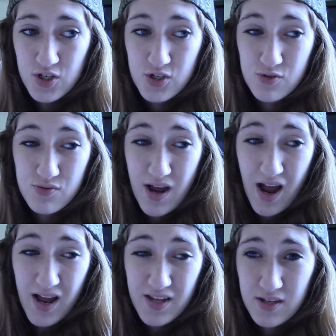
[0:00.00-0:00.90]
do
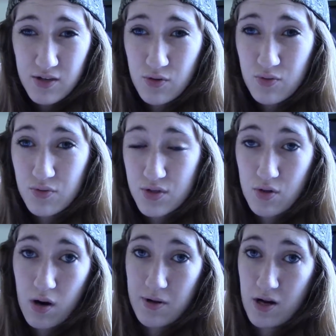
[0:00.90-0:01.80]
not use
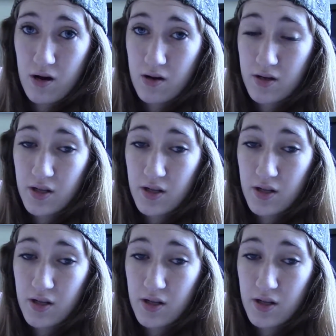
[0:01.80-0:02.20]
scrubby yarn.